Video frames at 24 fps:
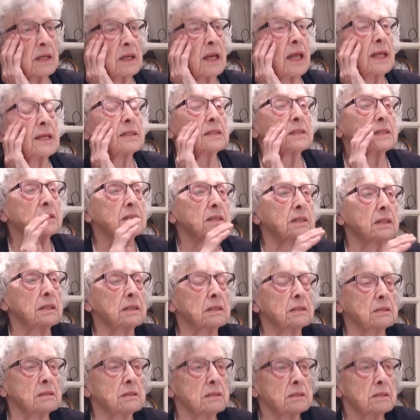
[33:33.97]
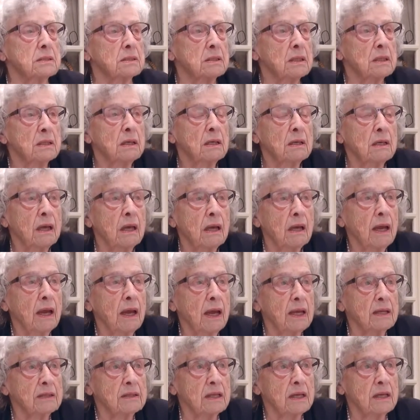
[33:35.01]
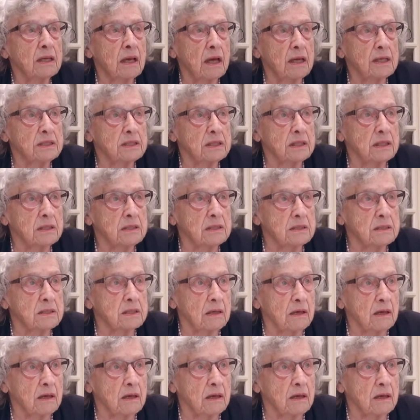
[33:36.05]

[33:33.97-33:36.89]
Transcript: later years, and then I did